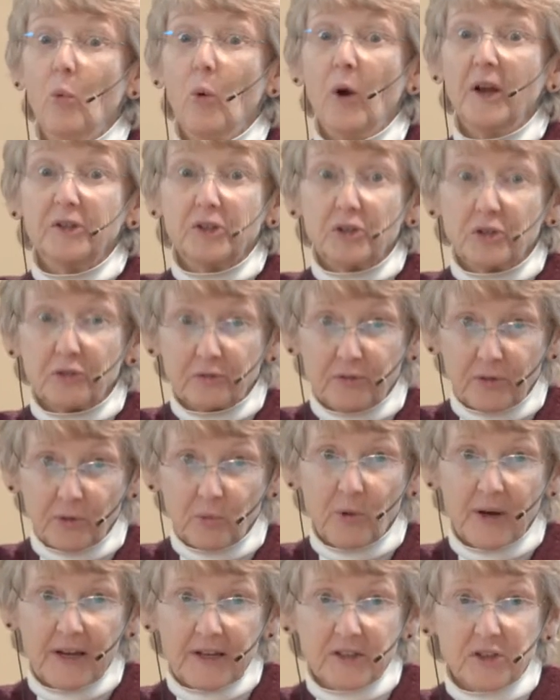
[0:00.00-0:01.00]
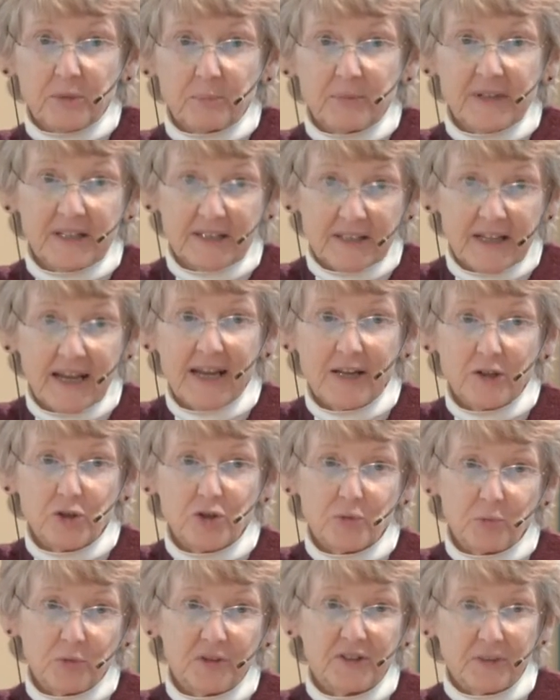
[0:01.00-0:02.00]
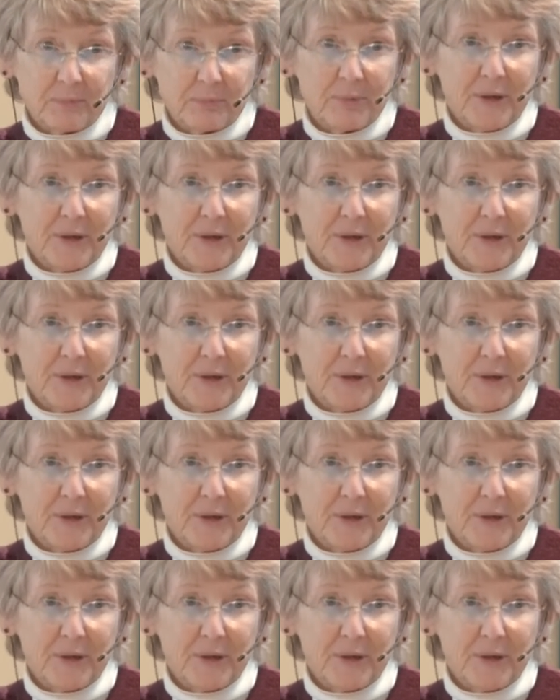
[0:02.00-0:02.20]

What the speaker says: wonderful way to be engaged with the